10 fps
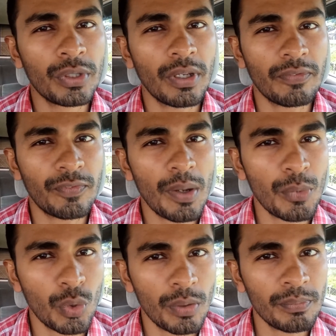From
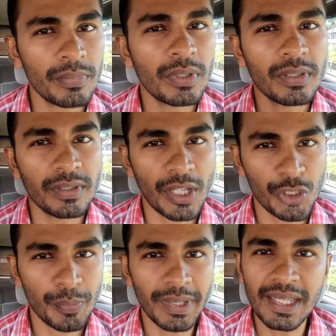home, that
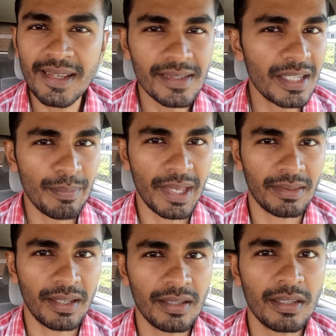should be easily
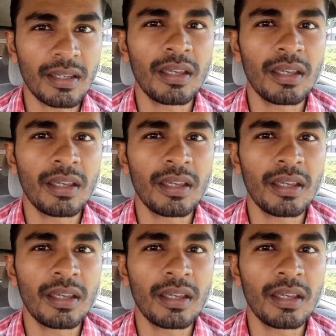maintained.